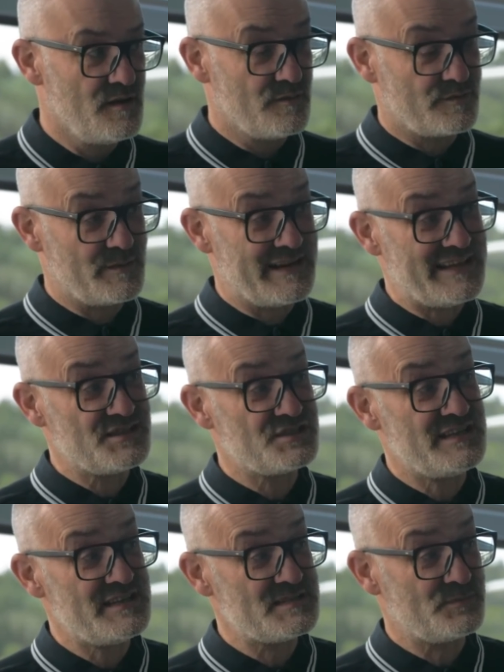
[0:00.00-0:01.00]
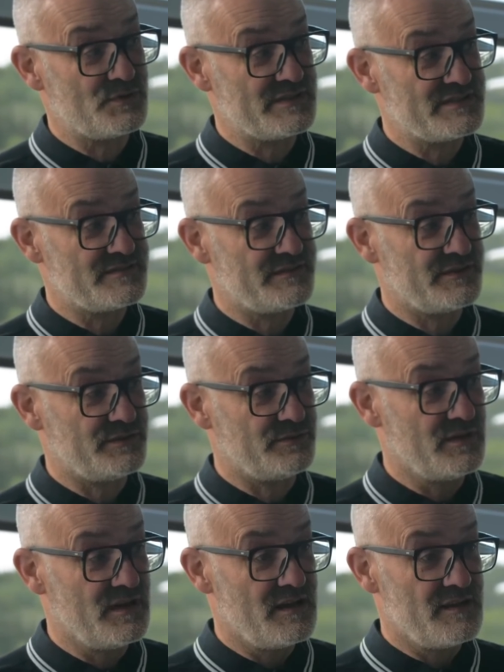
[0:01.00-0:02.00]
From an engineer's point of view,
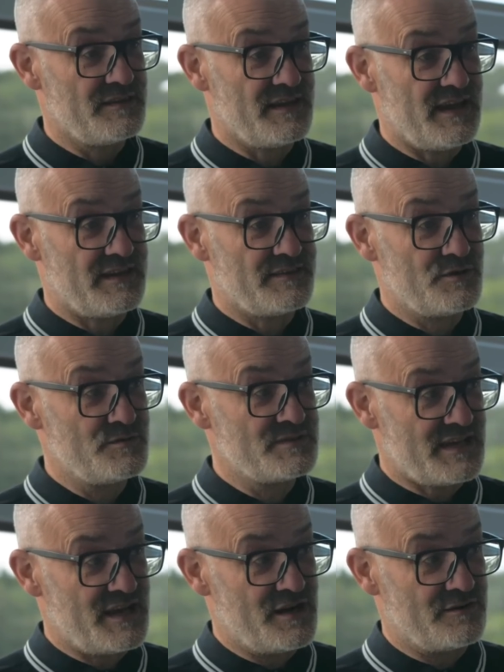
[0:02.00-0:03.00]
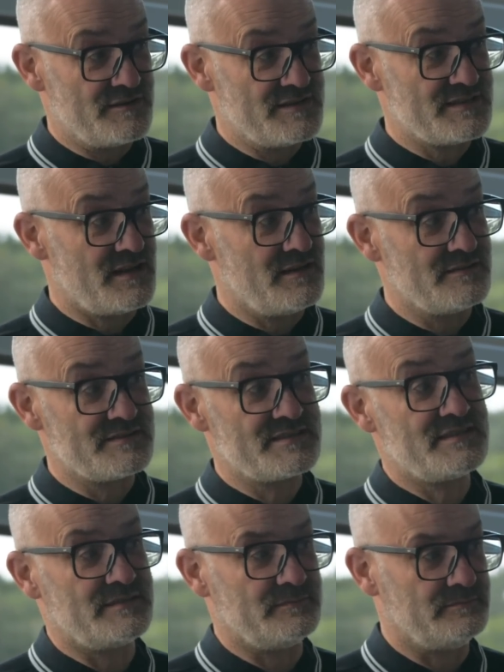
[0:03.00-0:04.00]
those areas aren't the
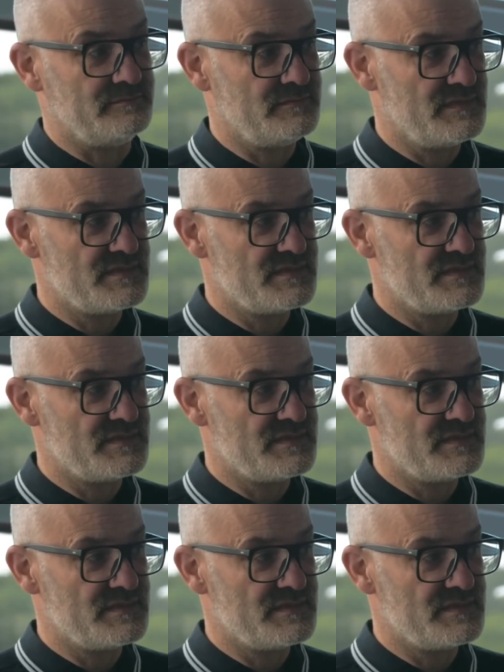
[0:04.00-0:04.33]
same.